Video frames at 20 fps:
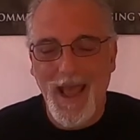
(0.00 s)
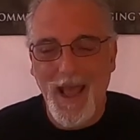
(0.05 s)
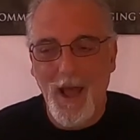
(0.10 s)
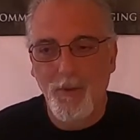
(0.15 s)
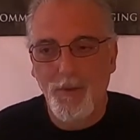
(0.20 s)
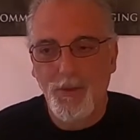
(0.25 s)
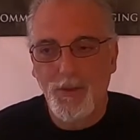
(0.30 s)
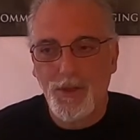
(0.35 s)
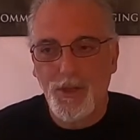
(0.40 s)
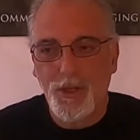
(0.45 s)

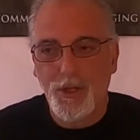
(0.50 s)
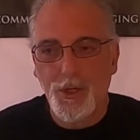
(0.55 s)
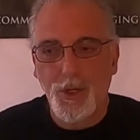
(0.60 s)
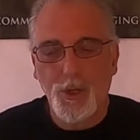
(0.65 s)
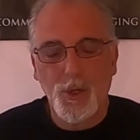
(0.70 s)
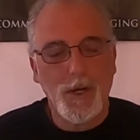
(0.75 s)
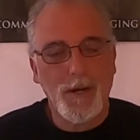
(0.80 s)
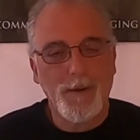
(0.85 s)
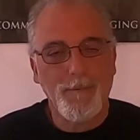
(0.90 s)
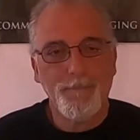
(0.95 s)
out the
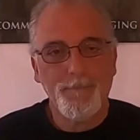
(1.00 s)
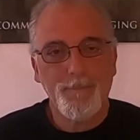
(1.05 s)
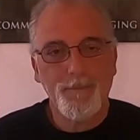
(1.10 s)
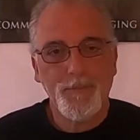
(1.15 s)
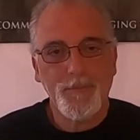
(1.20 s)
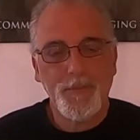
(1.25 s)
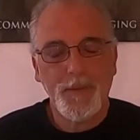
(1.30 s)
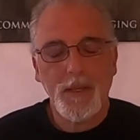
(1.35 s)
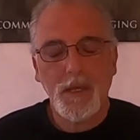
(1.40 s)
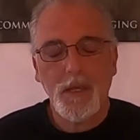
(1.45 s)
door.
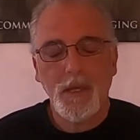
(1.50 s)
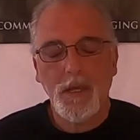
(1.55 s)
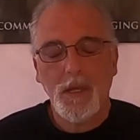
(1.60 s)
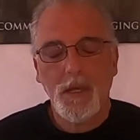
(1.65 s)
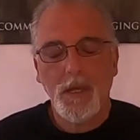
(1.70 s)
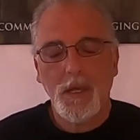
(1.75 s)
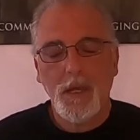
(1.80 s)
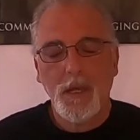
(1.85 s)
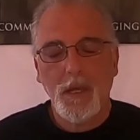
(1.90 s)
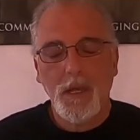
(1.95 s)

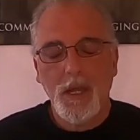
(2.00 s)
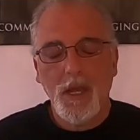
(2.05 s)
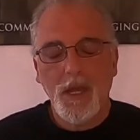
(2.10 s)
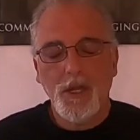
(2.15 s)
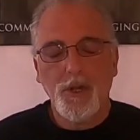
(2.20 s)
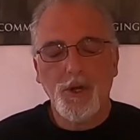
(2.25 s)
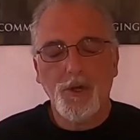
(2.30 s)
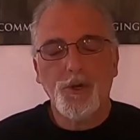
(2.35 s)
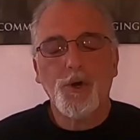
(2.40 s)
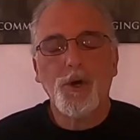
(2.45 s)

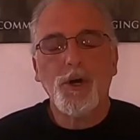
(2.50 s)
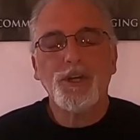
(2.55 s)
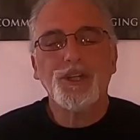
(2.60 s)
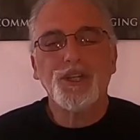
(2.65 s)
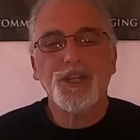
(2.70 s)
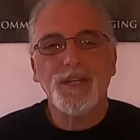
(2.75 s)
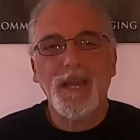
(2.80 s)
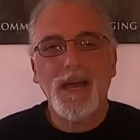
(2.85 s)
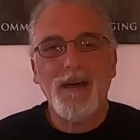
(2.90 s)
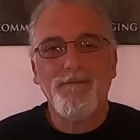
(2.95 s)
Your dog
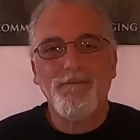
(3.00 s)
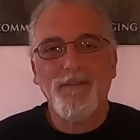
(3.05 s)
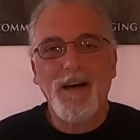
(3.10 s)
should not